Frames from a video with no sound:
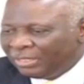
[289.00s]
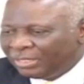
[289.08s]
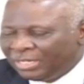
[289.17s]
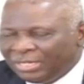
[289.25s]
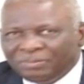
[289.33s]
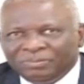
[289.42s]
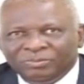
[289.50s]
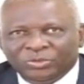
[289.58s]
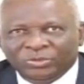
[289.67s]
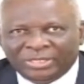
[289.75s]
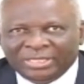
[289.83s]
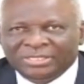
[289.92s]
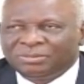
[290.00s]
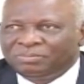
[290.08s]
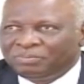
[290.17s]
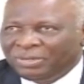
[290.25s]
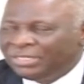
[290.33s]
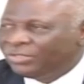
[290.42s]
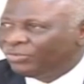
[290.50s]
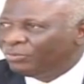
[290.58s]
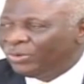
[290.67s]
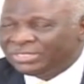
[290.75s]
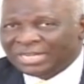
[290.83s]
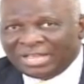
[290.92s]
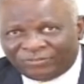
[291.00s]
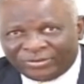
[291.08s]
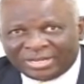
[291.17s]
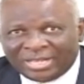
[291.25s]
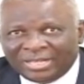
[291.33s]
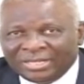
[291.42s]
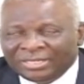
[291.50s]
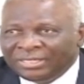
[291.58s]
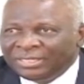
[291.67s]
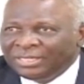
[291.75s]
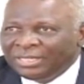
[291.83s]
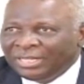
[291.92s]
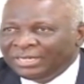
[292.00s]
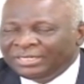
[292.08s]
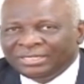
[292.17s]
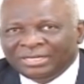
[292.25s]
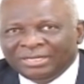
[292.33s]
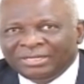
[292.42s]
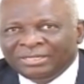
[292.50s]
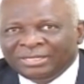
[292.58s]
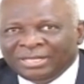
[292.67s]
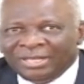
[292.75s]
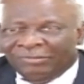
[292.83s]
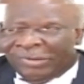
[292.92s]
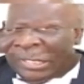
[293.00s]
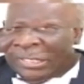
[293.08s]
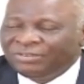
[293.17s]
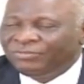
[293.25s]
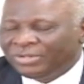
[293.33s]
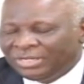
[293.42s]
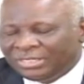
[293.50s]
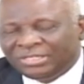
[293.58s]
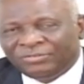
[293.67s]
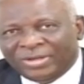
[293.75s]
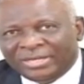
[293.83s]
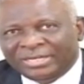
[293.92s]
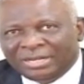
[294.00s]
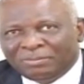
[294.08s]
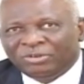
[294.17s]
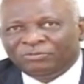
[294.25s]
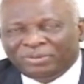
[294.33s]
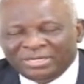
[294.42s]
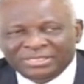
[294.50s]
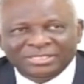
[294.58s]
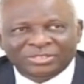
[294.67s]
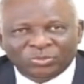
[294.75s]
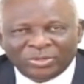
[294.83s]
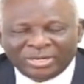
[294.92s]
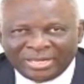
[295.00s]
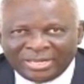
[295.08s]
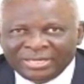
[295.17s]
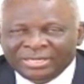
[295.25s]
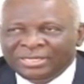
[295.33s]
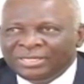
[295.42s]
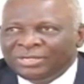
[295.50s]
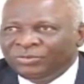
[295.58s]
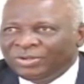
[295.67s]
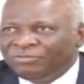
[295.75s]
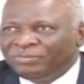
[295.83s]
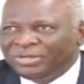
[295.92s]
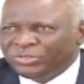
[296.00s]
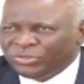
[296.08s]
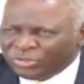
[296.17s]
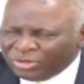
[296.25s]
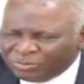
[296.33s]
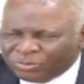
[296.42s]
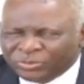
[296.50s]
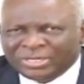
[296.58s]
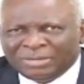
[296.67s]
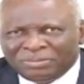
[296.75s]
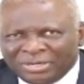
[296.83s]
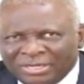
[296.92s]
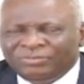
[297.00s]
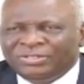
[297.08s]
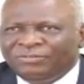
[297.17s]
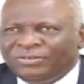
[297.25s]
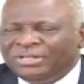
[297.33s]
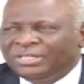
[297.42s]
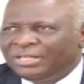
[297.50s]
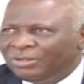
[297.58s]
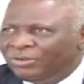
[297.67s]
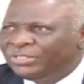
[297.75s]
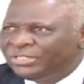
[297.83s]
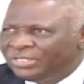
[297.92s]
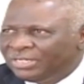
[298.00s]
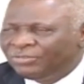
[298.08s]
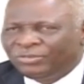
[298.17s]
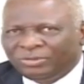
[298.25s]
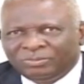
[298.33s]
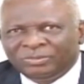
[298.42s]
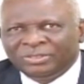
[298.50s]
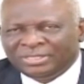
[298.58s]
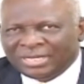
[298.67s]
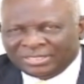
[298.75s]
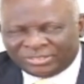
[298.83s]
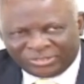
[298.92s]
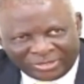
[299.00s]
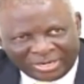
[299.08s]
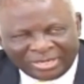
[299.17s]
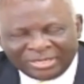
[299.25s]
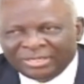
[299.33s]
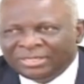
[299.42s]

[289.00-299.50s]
came to this place from West Africa, and I've identified a number of places where I've met some which I believe definitely originated from Nigeria.